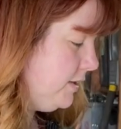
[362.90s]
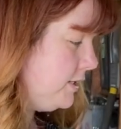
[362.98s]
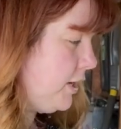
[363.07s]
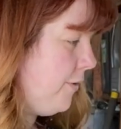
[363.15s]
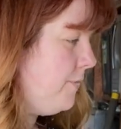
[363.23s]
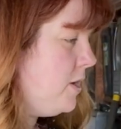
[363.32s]

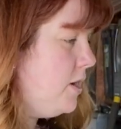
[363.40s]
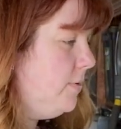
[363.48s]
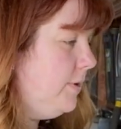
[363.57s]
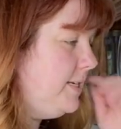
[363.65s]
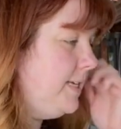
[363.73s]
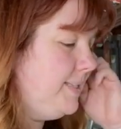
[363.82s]
So
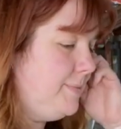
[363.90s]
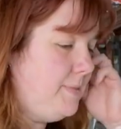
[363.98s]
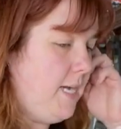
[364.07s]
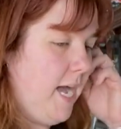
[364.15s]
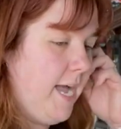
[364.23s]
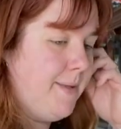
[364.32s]
we're going to take some
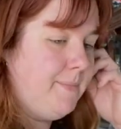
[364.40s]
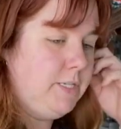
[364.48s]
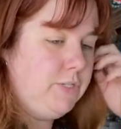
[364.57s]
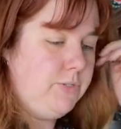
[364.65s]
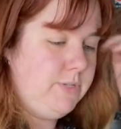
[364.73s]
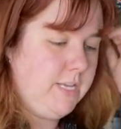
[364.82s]
time
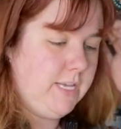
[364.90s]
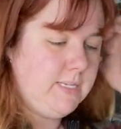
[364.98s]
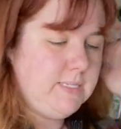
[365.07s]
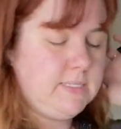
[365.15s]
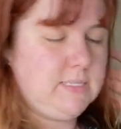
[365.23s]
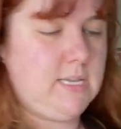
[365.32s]
and do
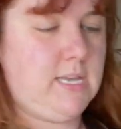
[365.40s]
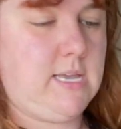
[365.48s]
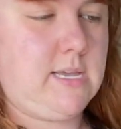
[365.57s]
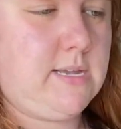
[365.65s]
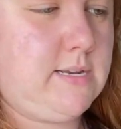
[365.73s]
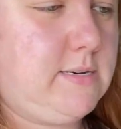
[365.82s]
this,
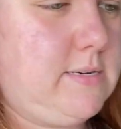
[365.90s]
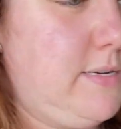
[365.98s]
and